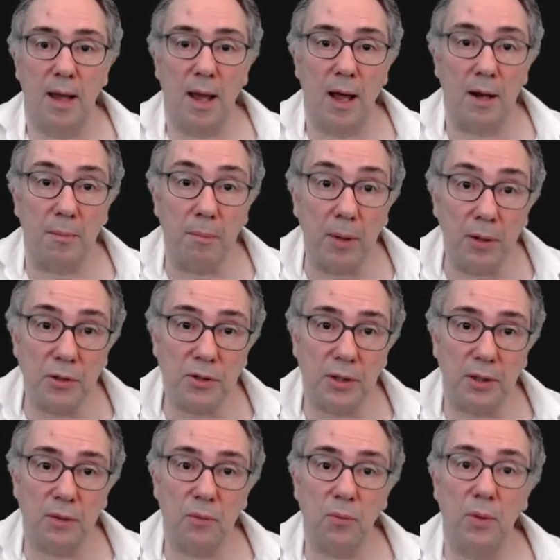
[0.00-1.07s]
and merge
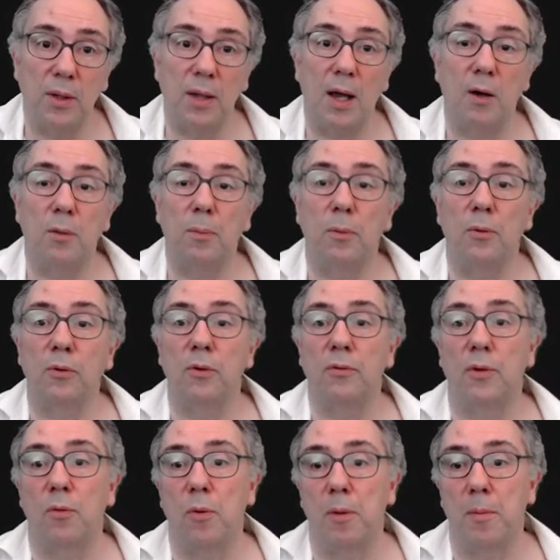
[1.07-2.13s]
it with the output of the
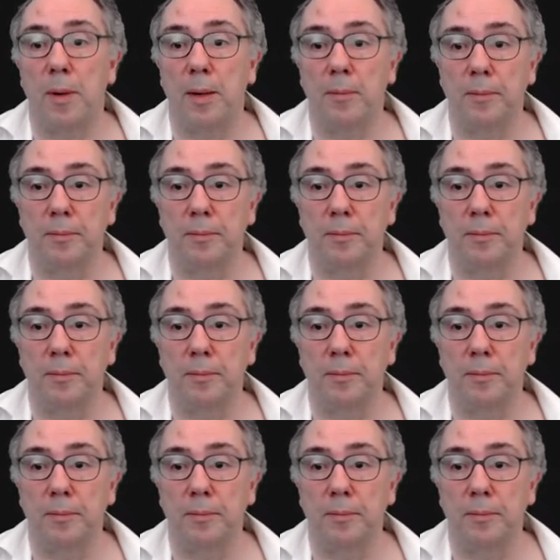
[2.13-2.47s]
web app.